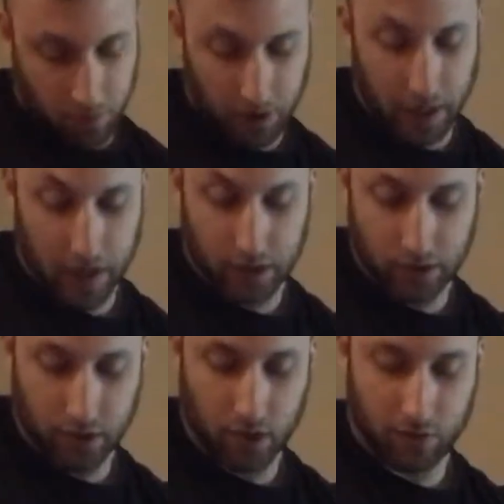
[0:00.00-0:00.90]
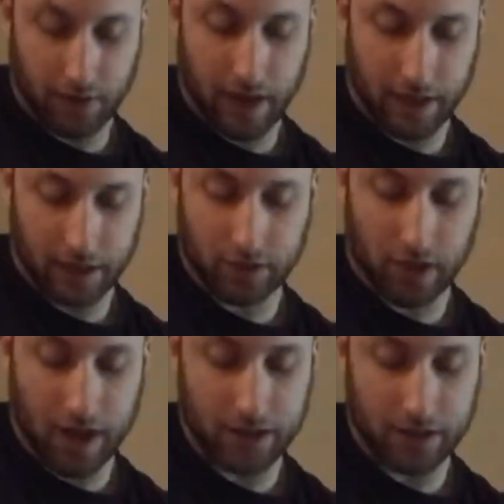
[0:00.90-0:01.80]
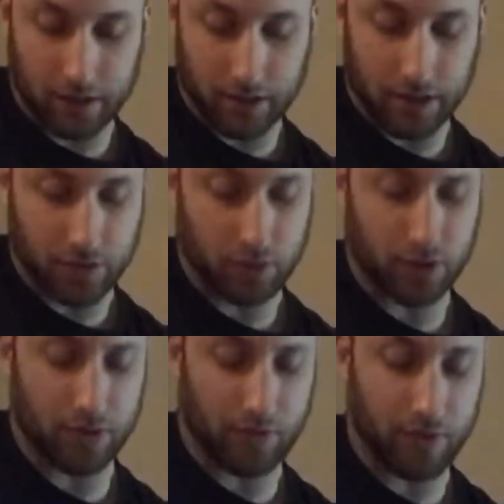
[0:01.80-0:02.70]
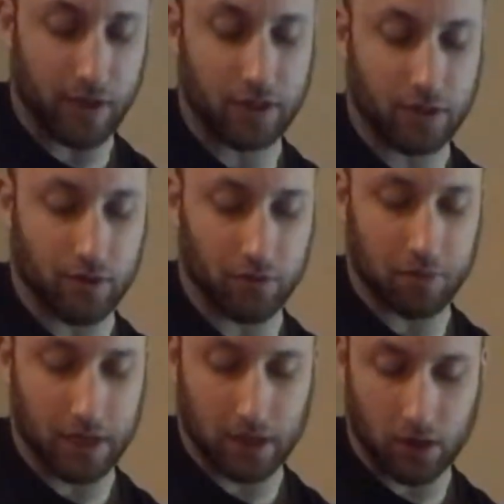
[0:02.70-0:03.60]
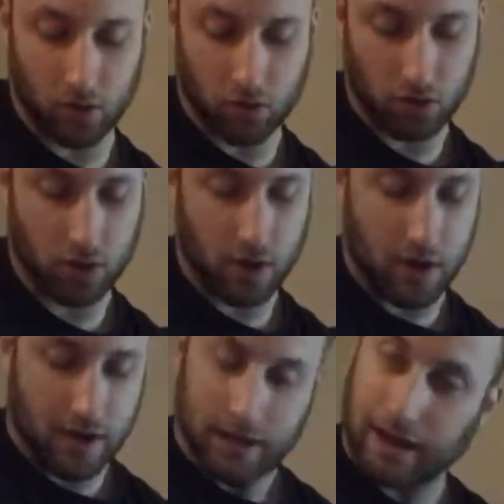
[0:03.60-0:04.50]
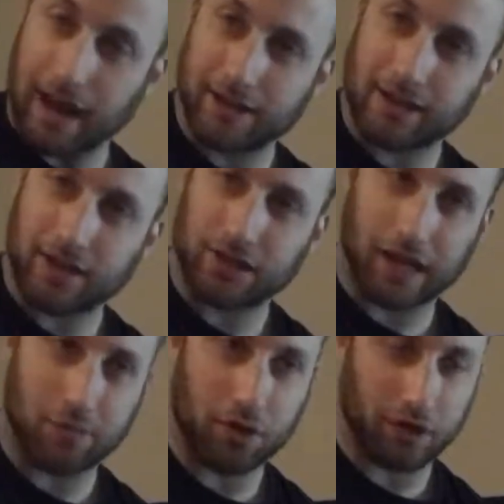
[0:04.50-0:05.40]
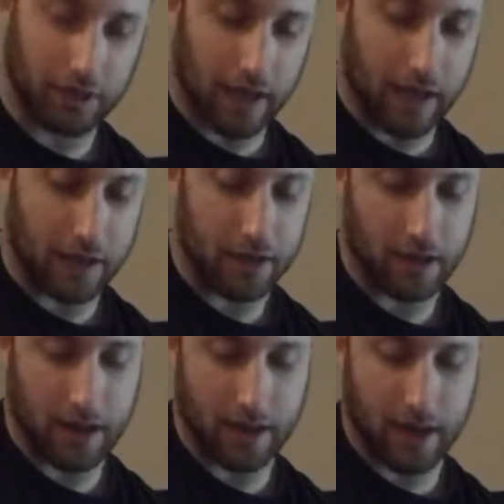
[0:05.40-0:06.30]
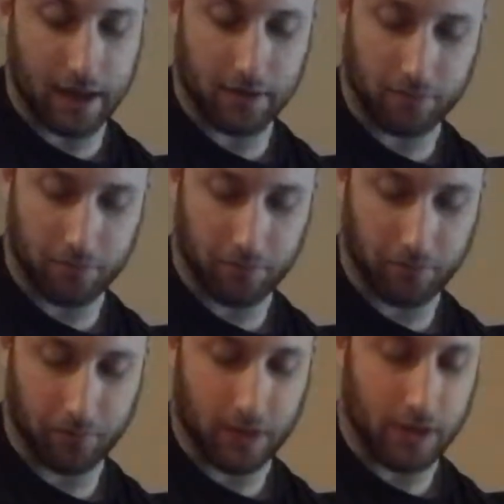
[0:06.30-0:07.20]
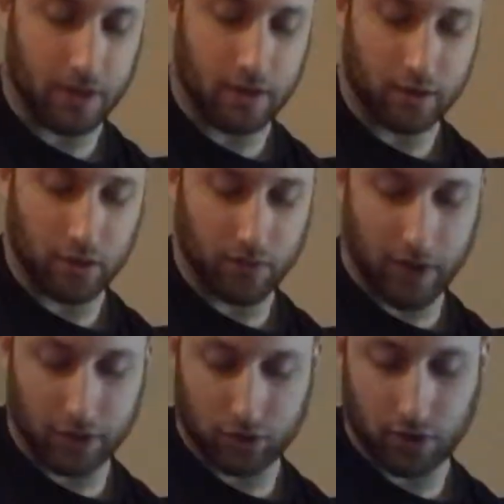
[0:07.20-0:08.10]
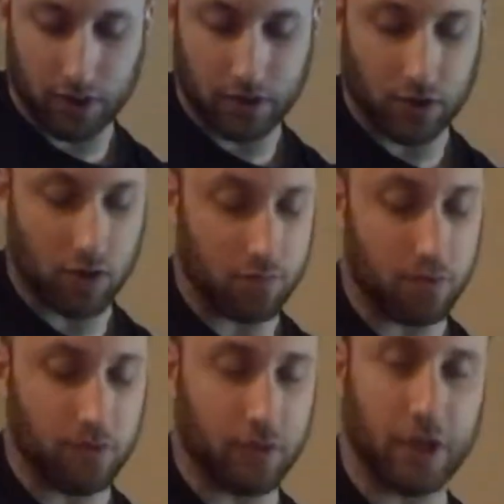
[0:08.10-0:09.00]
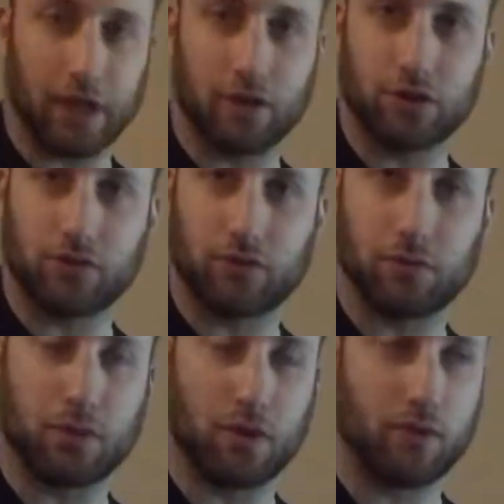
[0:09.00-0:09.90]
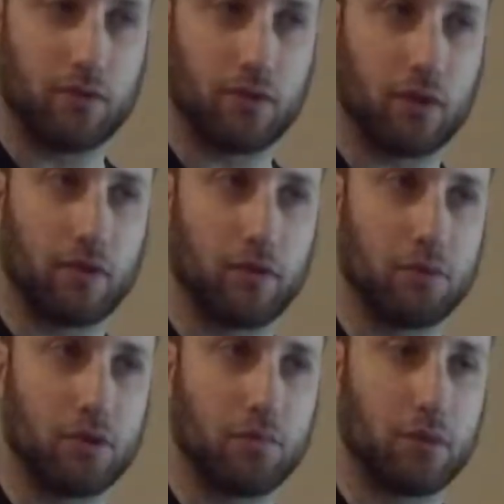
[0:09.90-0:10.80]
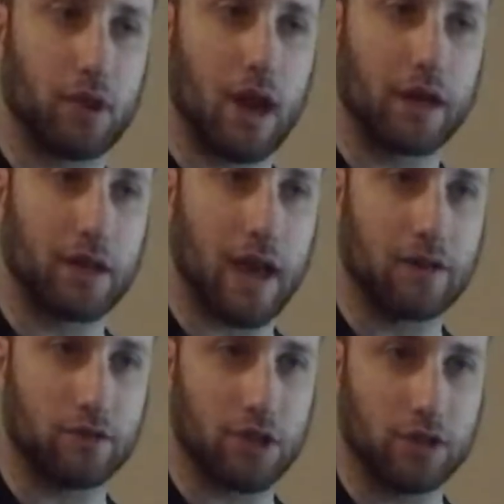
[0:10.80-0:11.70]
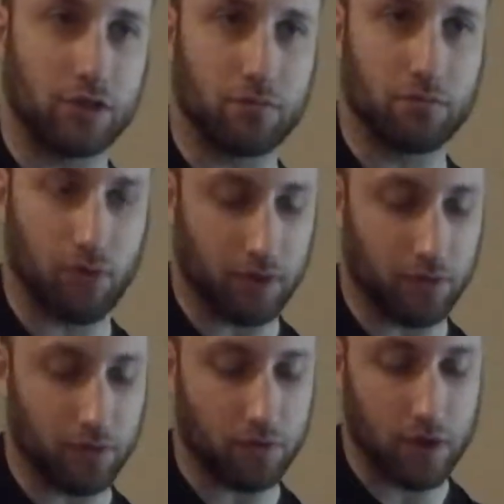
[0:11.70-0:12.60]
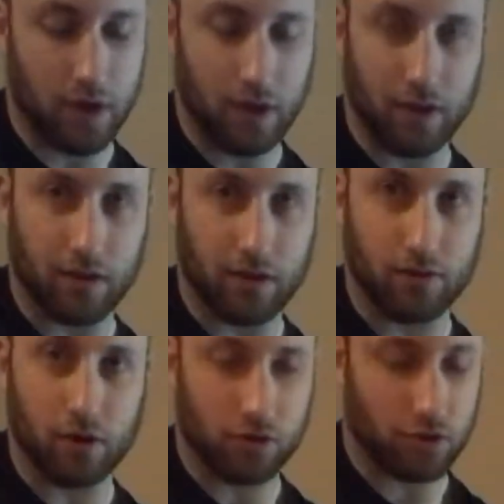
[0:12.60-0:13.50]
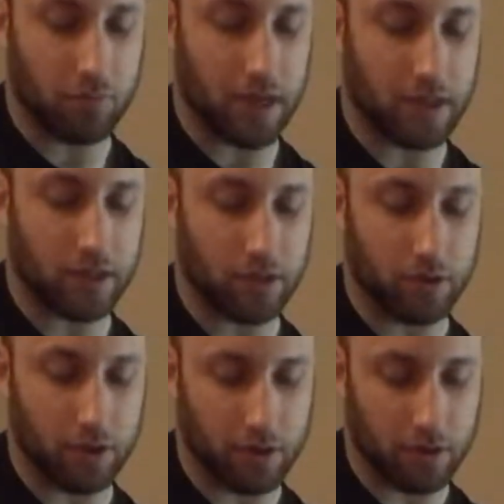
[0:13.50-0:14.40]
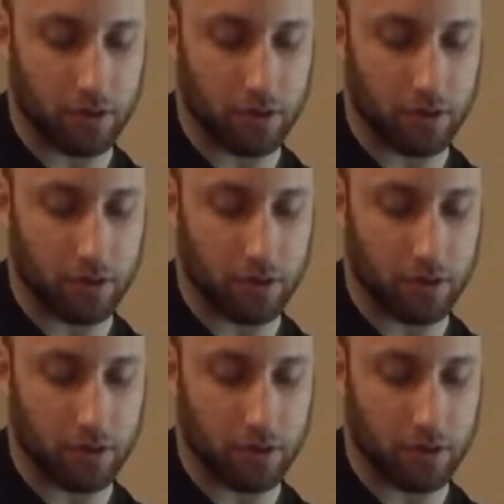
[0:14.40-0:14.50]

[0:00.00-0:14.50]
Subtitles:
yeah, so then it slides into this, which is the 5th, so from here, it has that same note again, and then, so if I just took this note and moved it here, just from a melodic analyzation point of view, the notes are basically